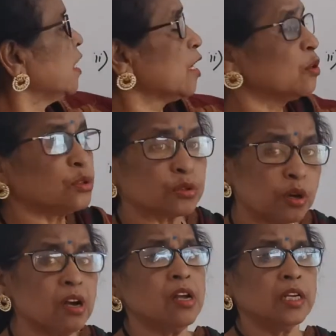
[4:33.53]
here
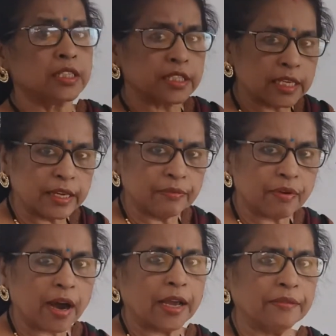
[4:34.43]
also
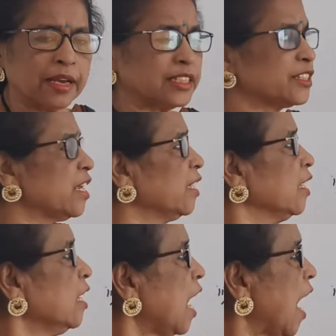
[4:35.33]

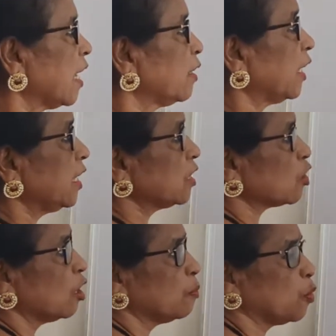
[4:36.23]
C5H10, and that is
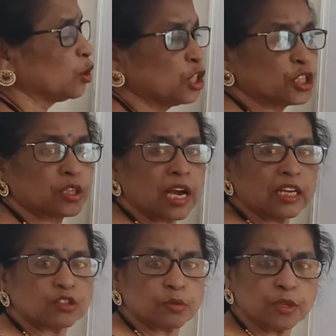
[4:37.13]
called position
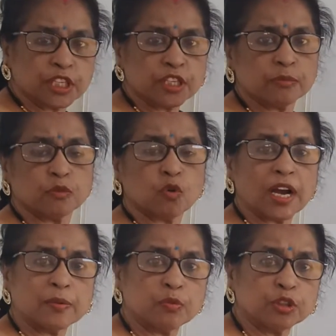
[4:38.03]
isomerism.
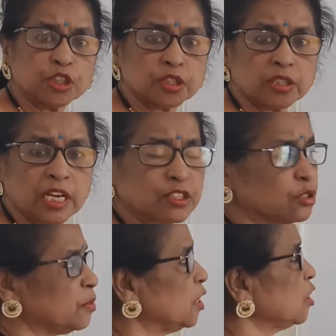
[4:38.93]
Why position
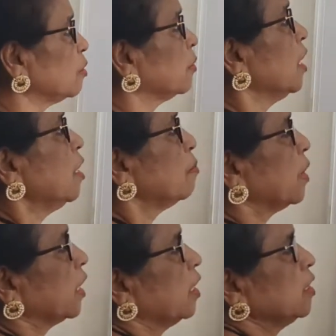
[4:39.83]
isomerism?
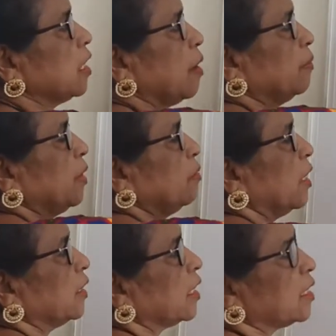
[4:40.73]
Because after
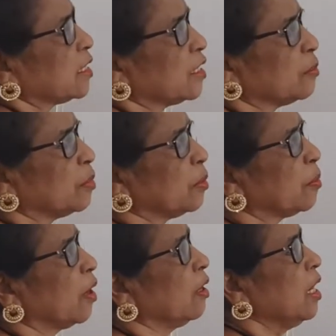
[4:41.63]
1 there is a double
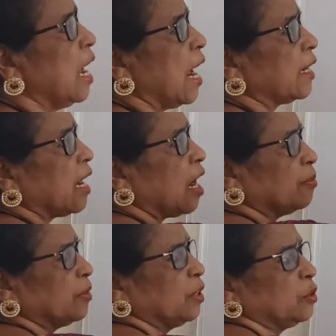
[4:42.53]
bond, and
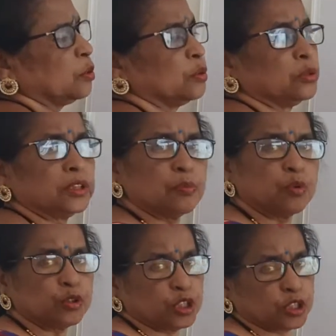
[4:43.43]
after 2 the
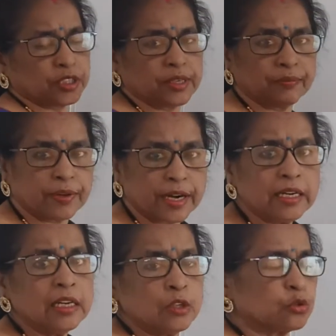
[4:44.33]
position
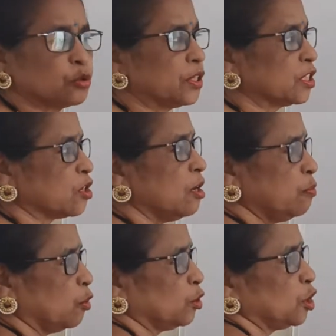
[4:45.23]
different, so it is
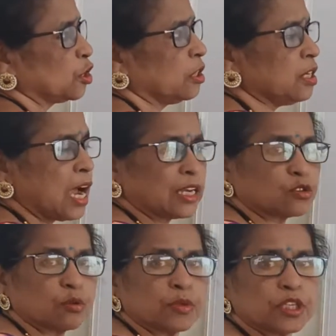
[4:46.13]
called position
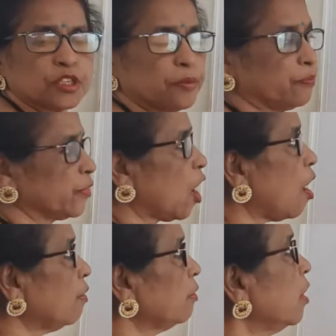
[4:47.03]
isomerism of